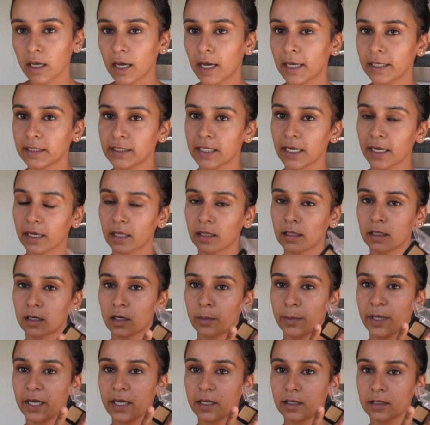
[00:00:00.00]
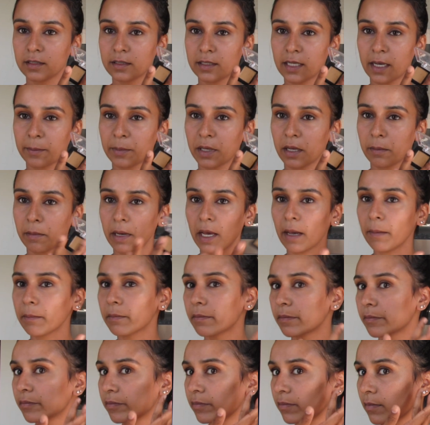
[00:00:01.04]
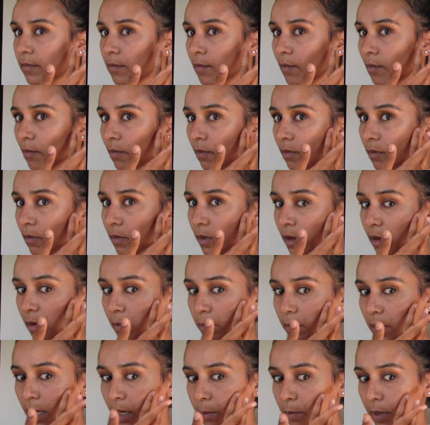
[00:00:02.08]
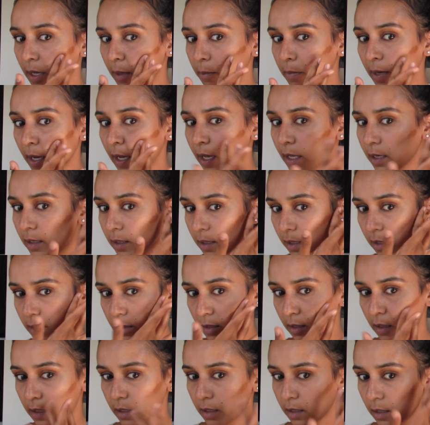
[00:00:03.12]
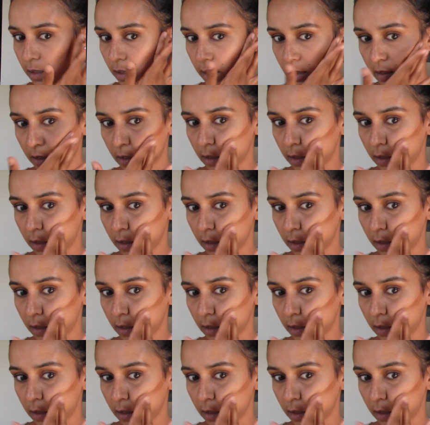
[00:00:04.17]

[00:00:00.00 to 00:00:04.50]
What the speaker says: I take a little bit, tap, tap, tap, pat, pat, pat, and then